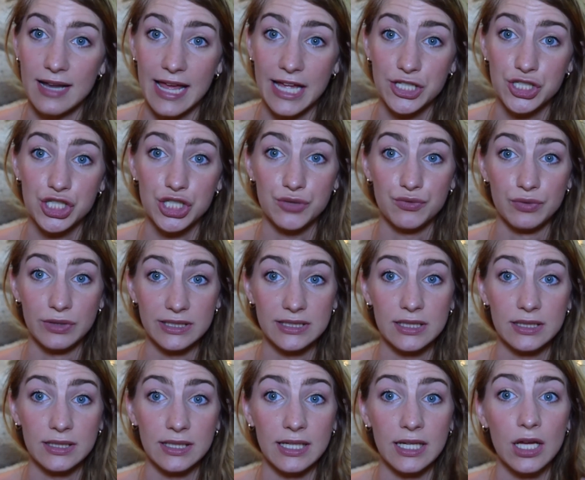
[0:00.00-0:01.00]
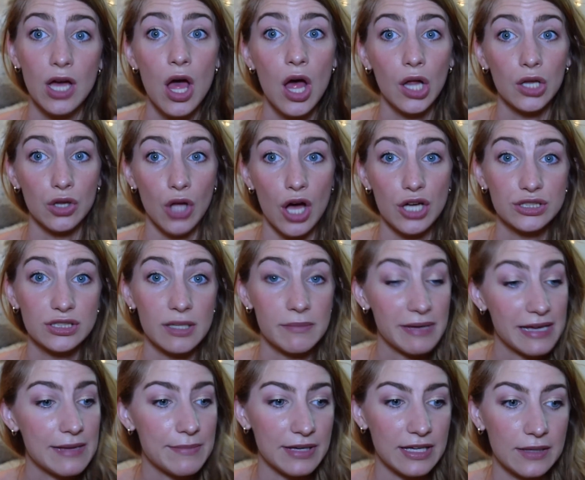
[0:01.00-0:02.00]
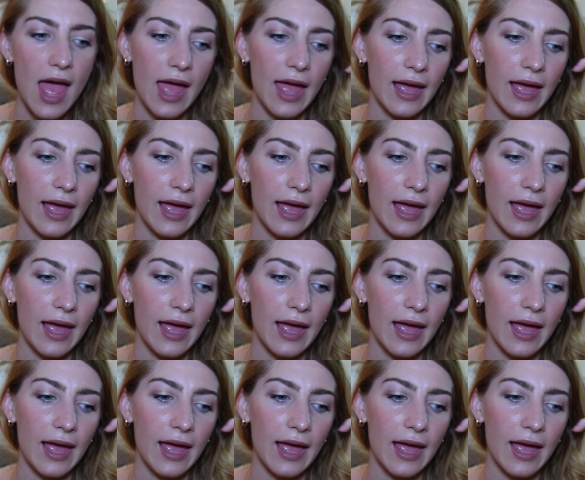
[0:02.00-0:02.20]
and she recently lost a baby,